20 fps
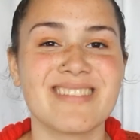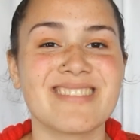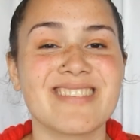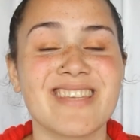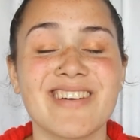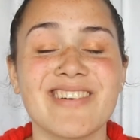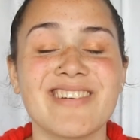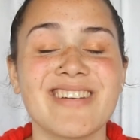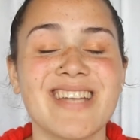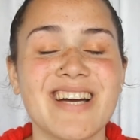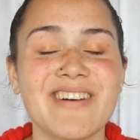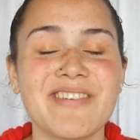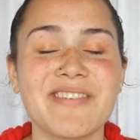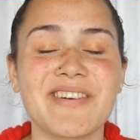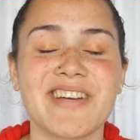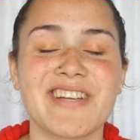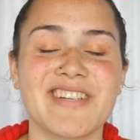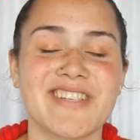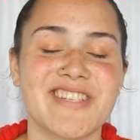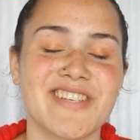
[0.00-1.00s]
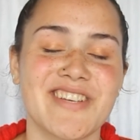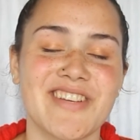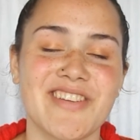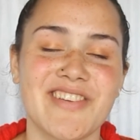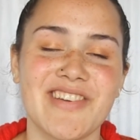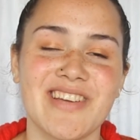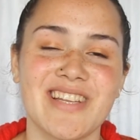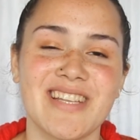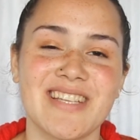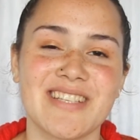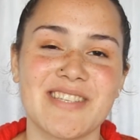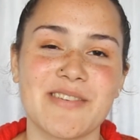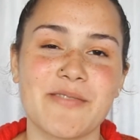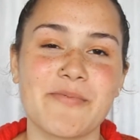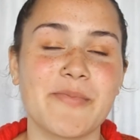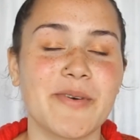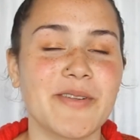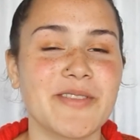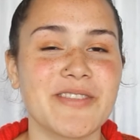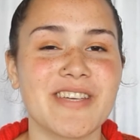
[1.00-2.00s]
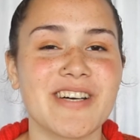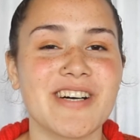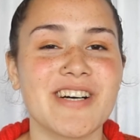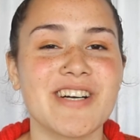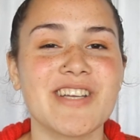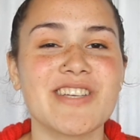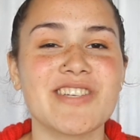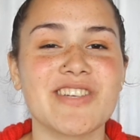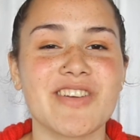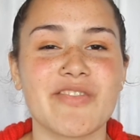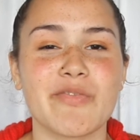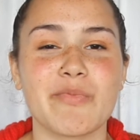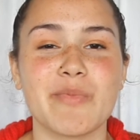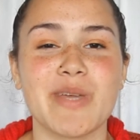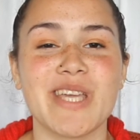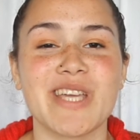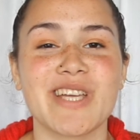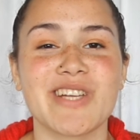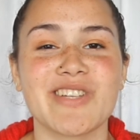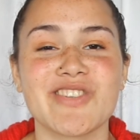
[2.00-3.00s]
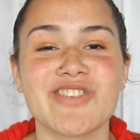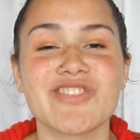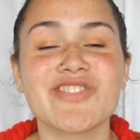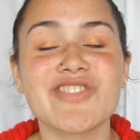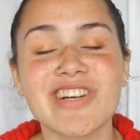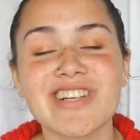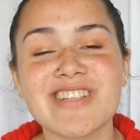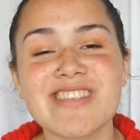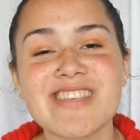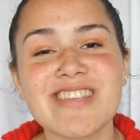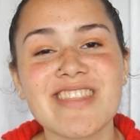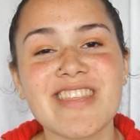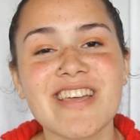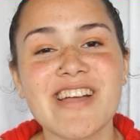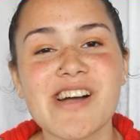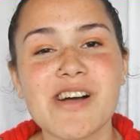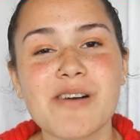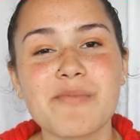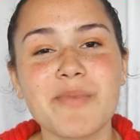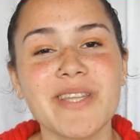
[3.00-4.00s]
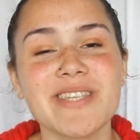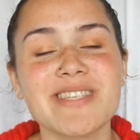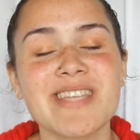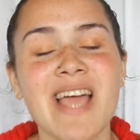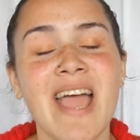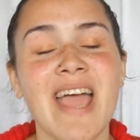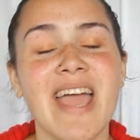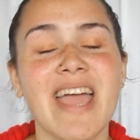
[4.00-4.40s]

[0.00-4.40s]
So now I'm going to show you a little montage of me constructing the garment.